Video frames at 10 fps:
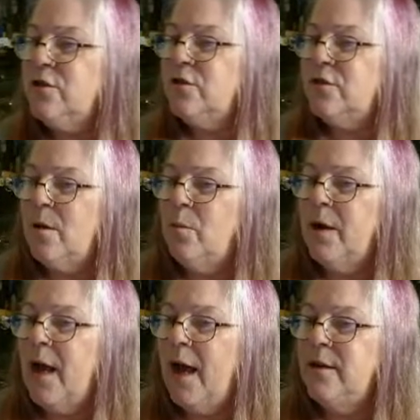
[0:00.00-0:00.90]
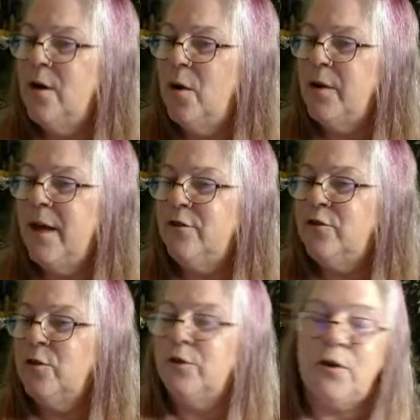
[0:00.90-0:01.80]
That gentleman's spirit
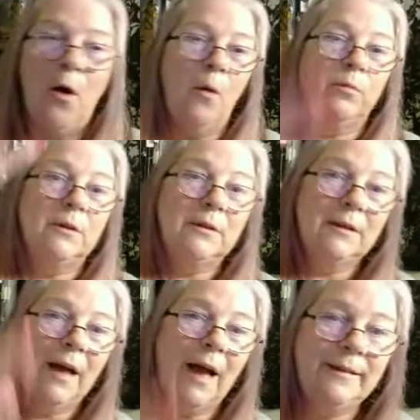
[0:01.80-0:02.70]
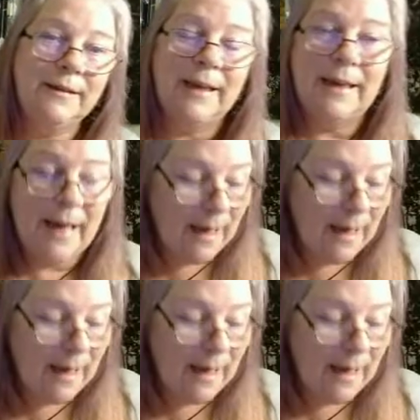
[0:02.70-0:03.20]
is attached to someone I